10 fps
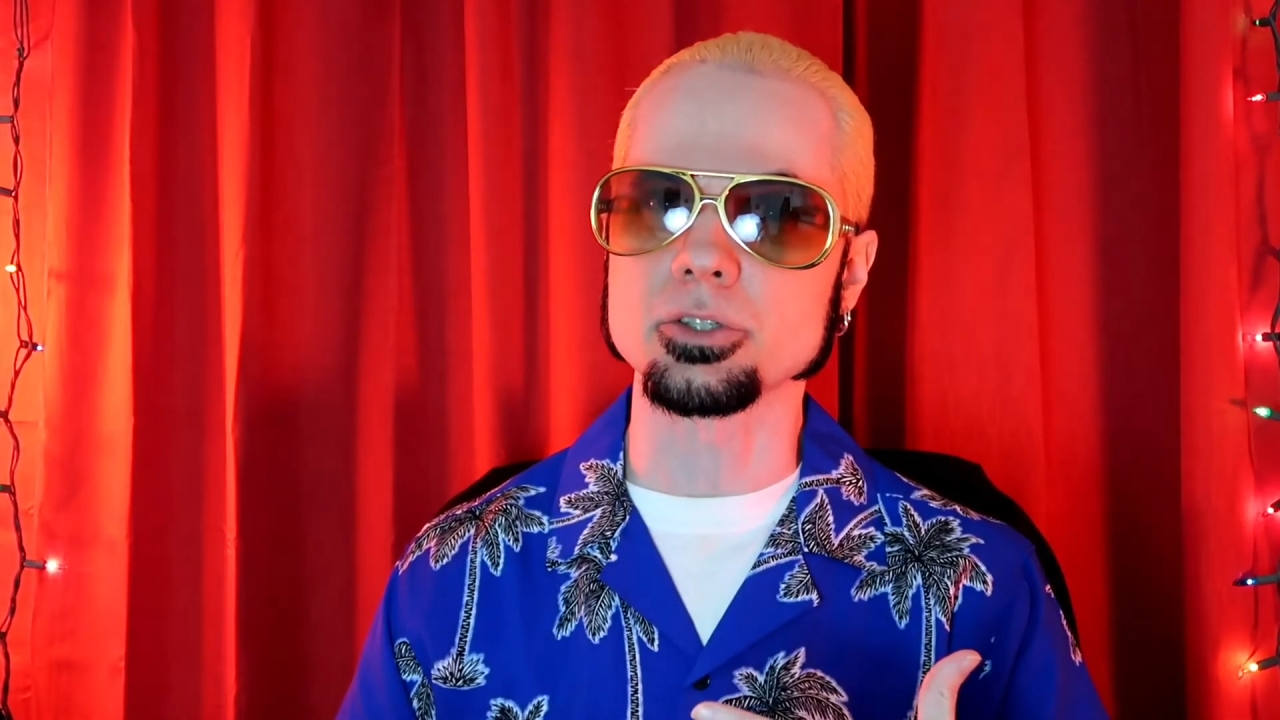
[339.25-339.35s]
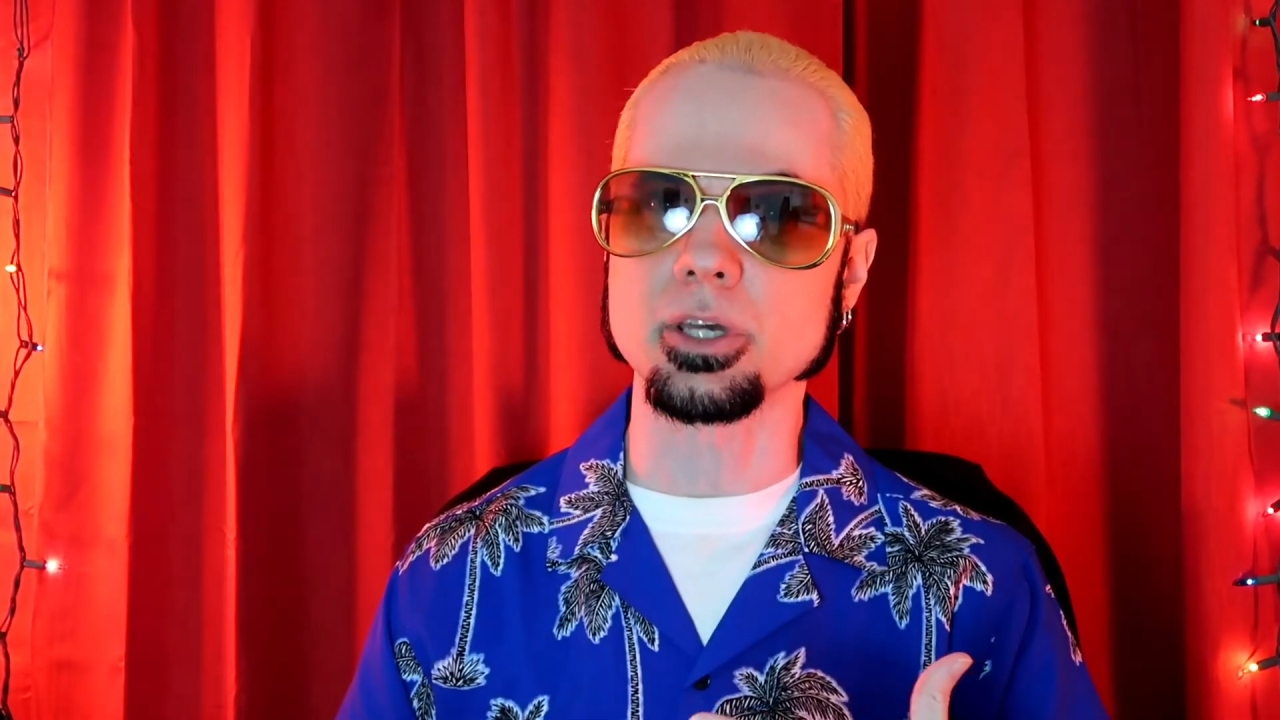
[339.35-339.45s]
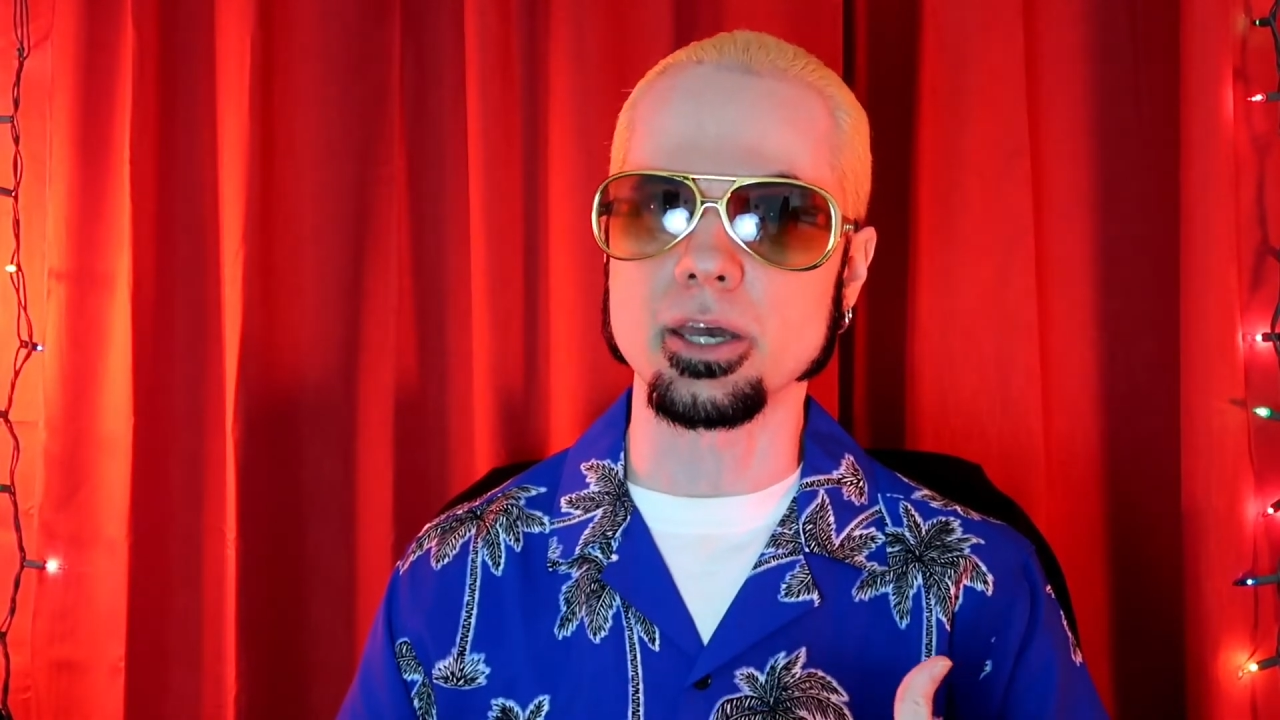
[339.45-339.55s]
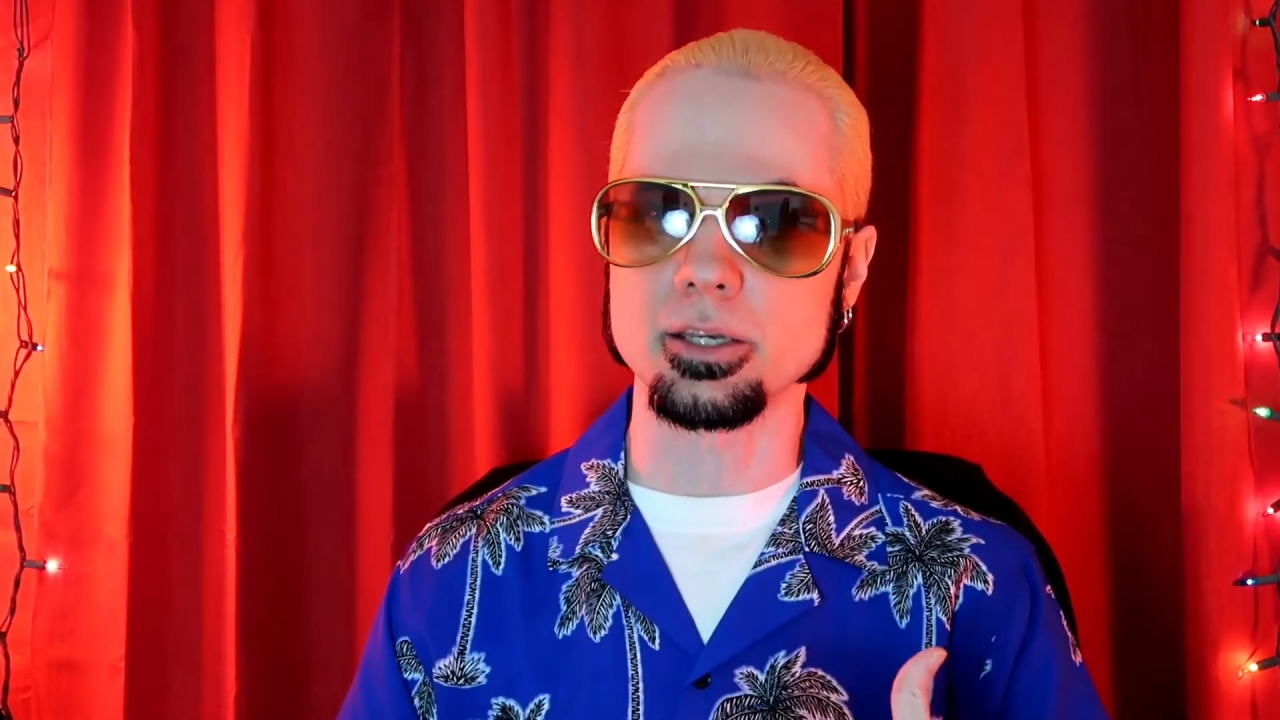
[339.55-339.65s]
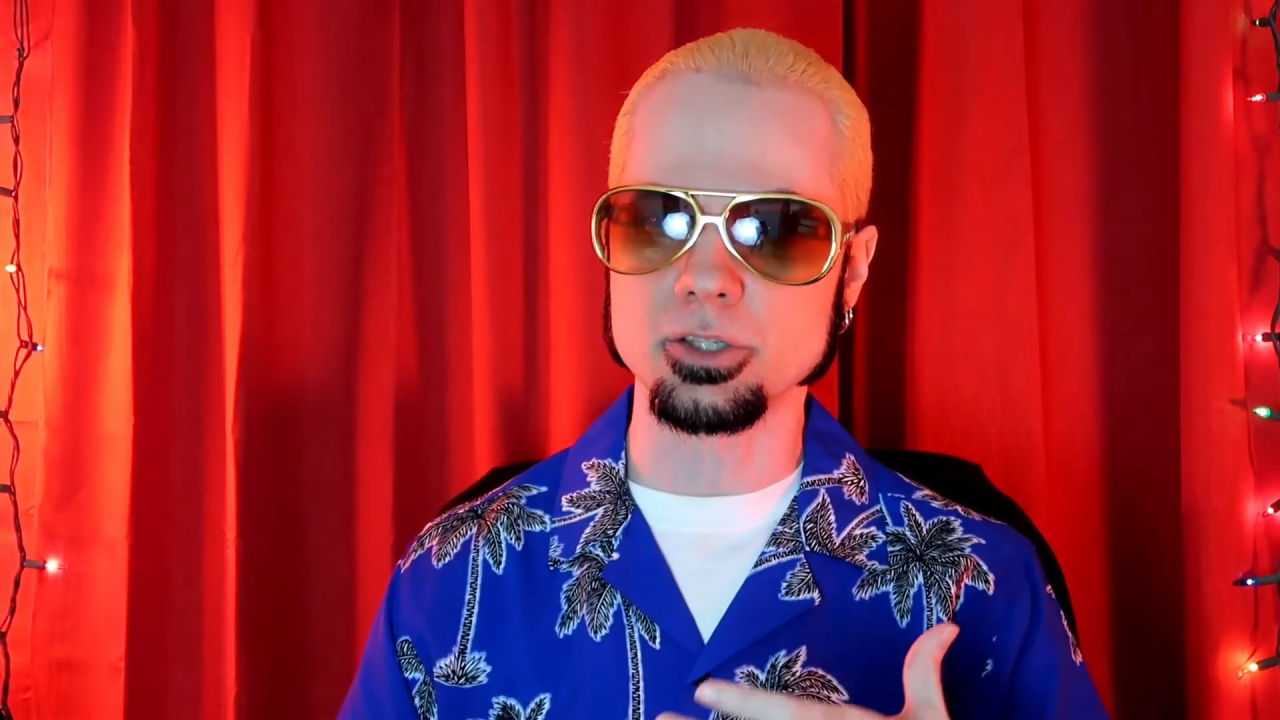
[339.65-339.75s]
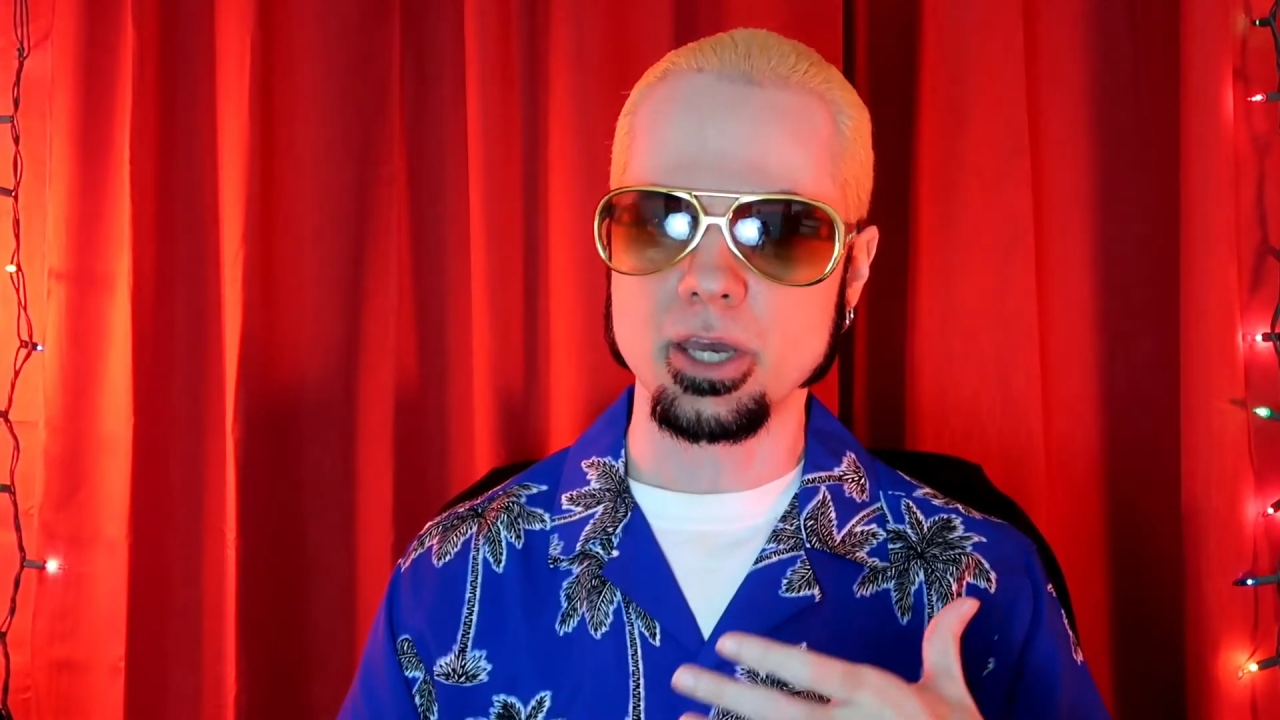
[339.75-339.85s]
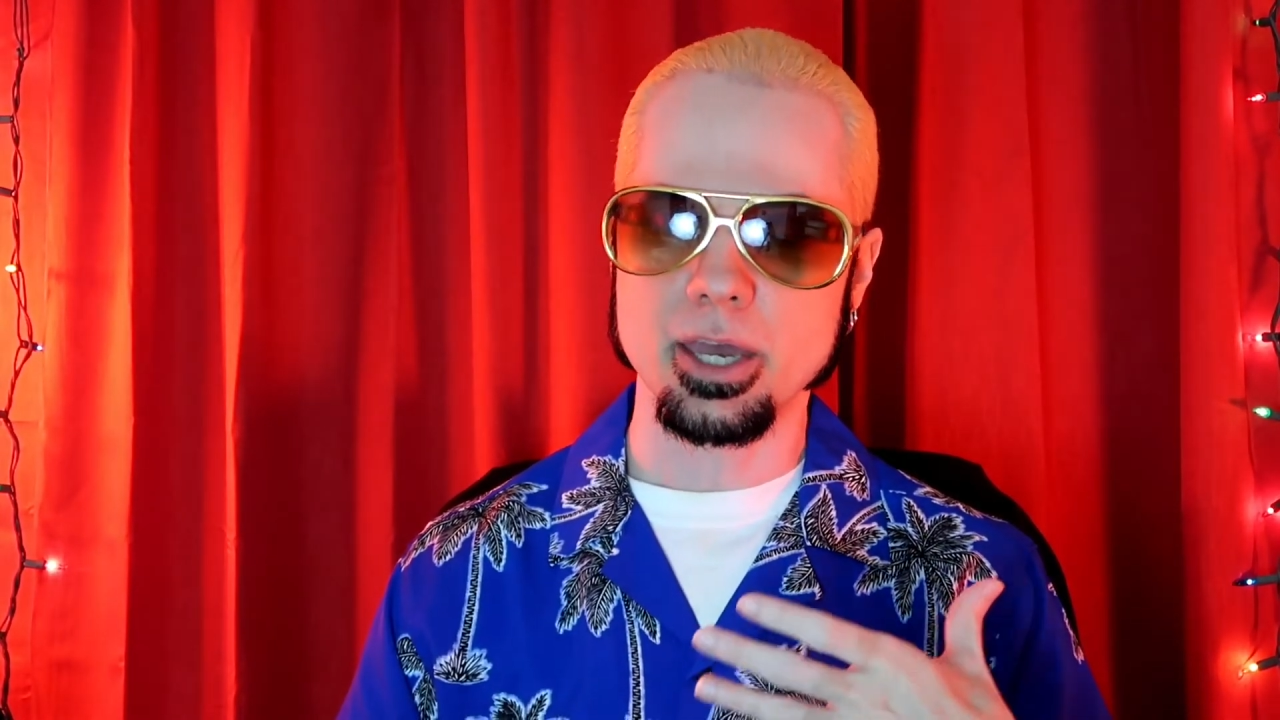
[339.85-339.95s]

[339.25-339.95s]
days,